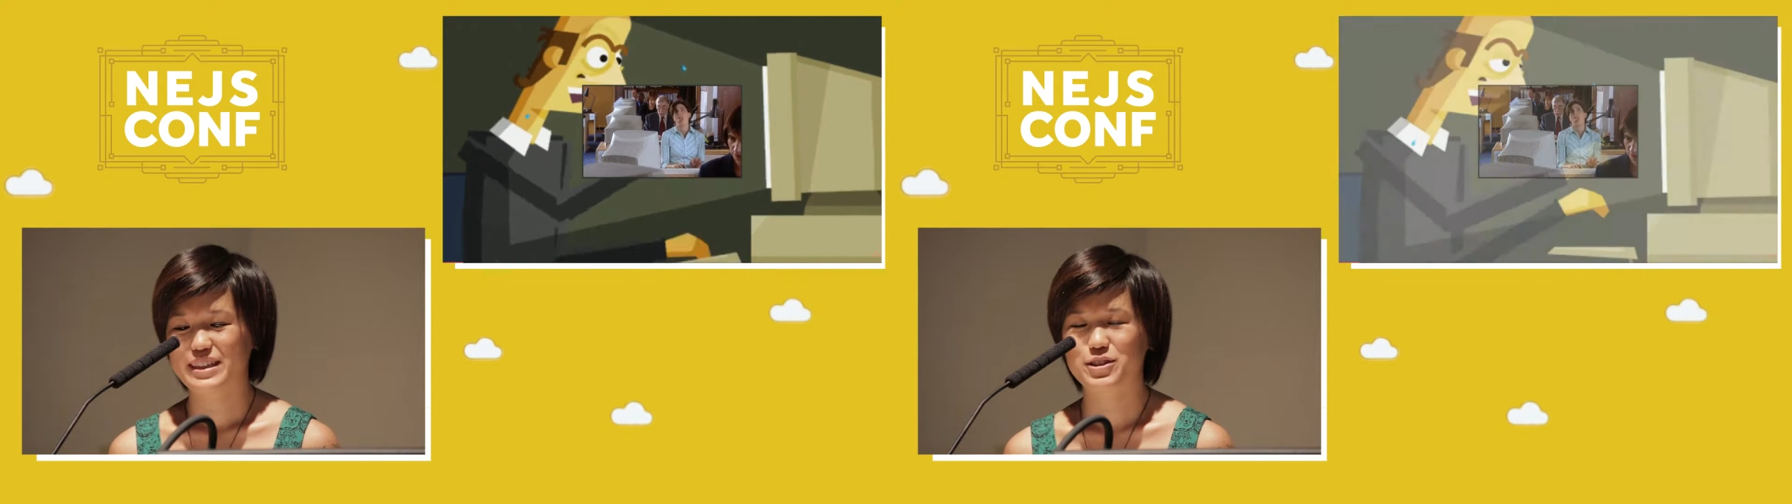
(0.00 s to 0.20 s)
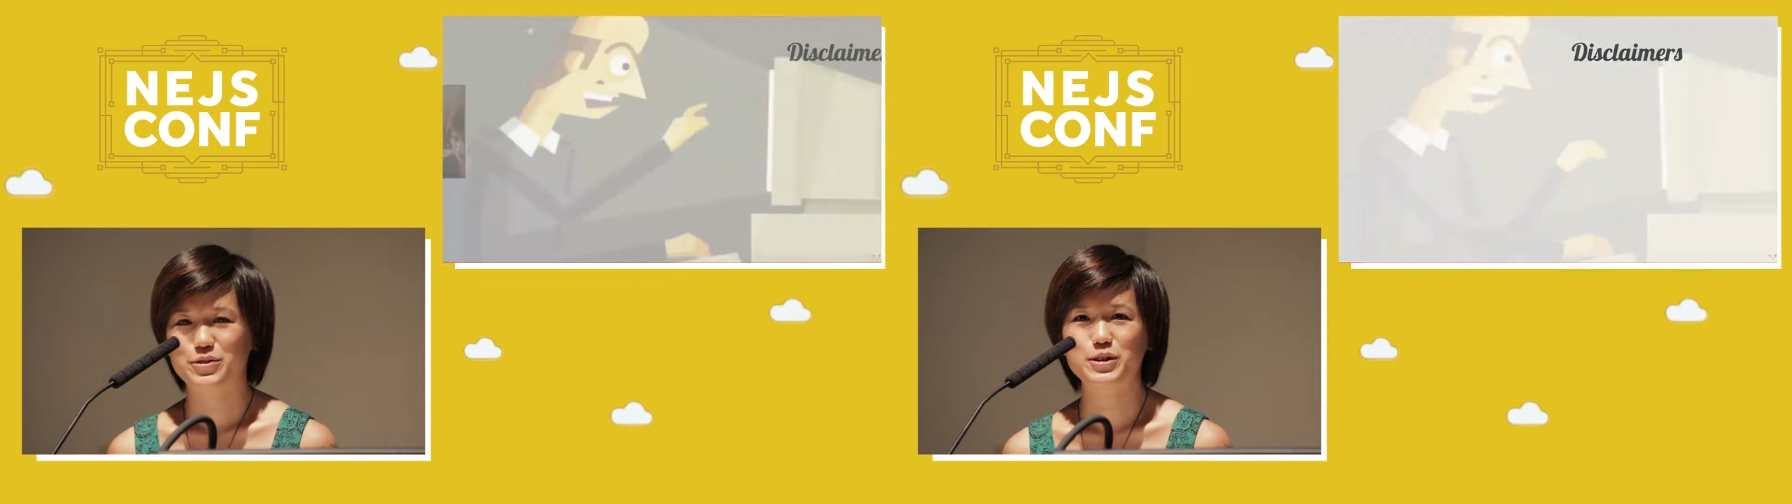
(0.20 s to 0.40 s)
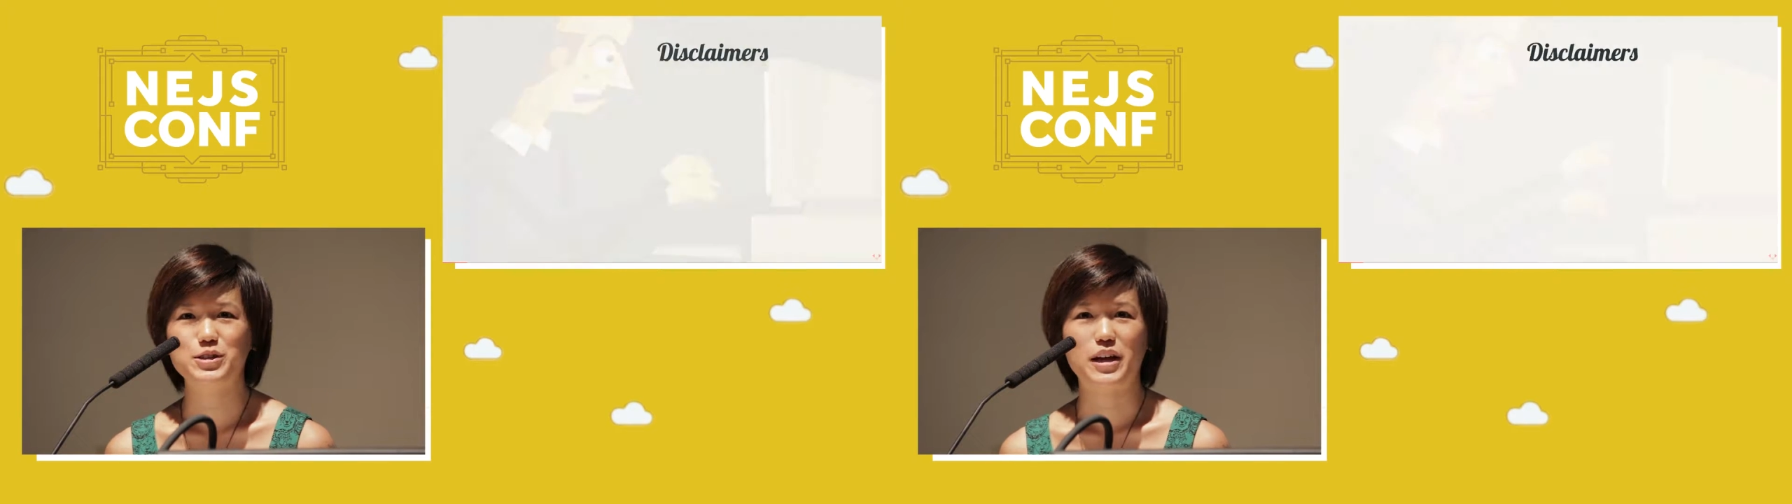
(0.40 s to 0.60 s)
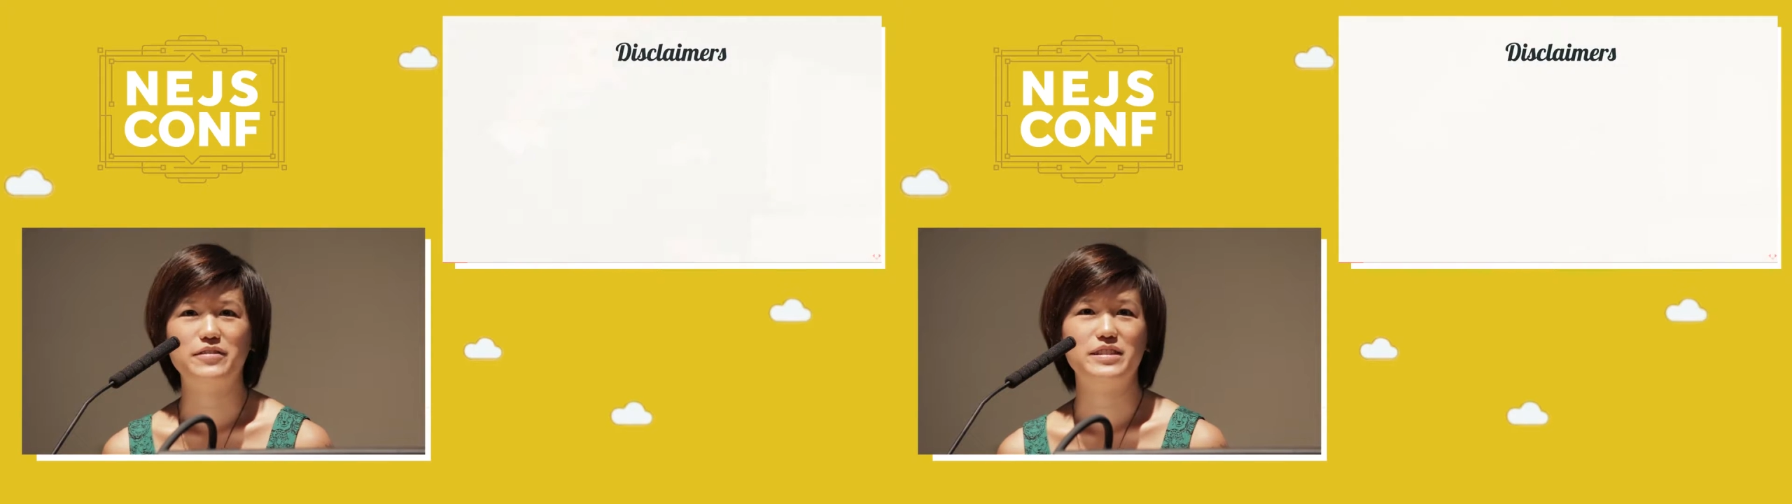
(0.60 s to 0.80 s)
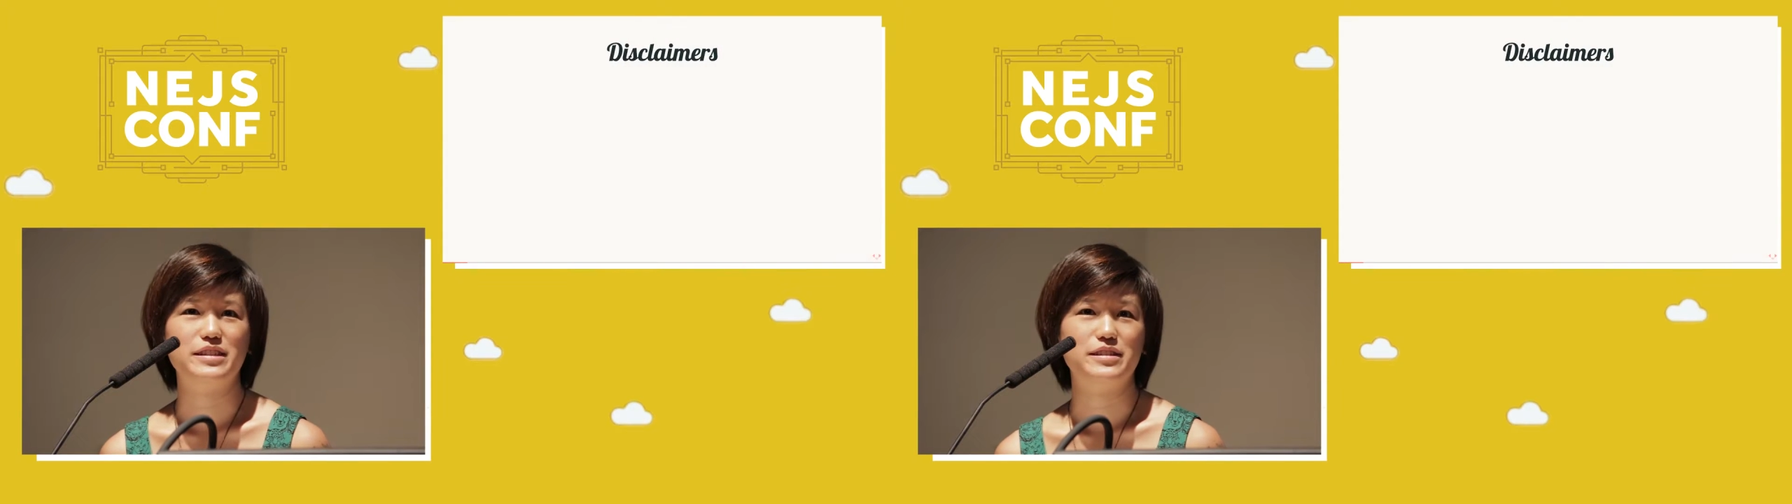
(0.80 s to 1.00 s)
So first
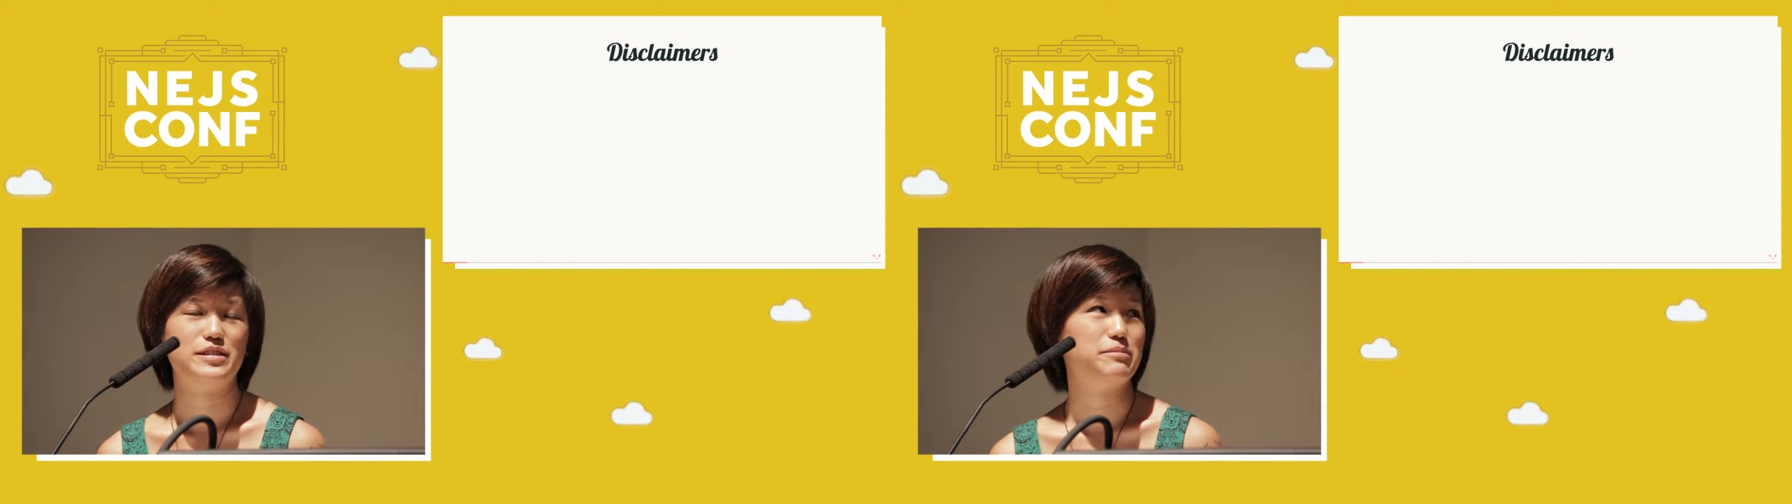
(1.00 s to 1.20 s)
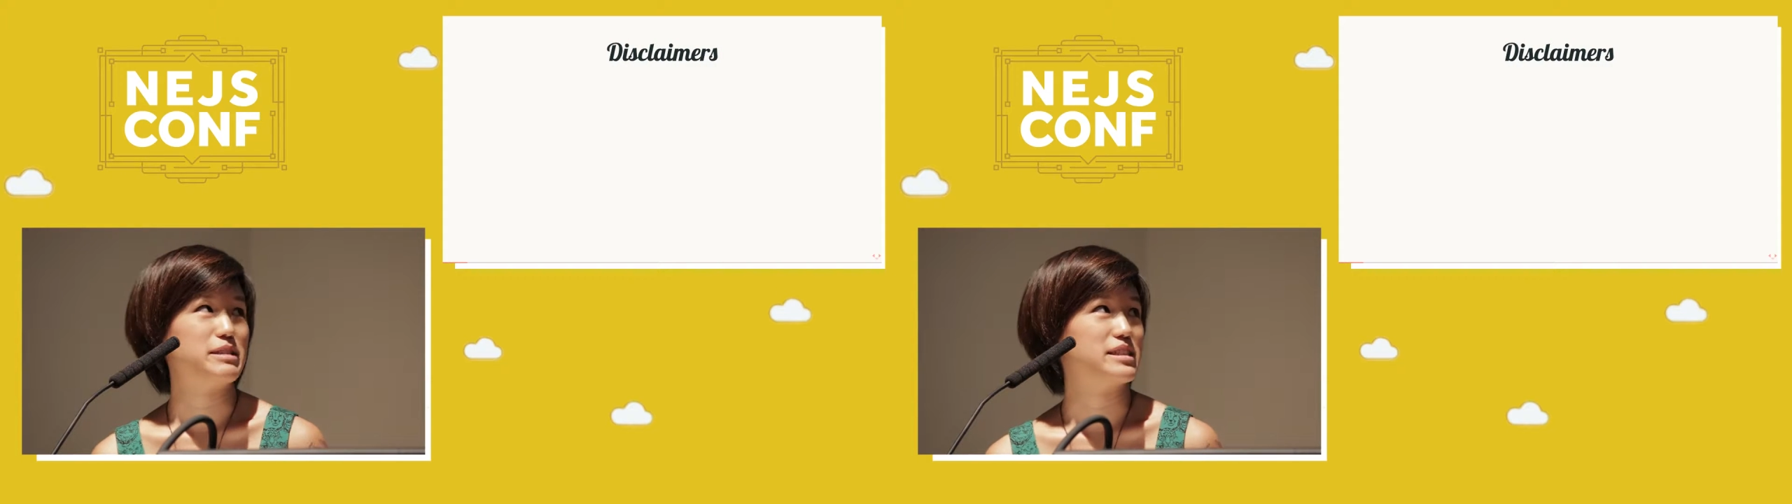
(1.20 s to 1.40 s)
off, some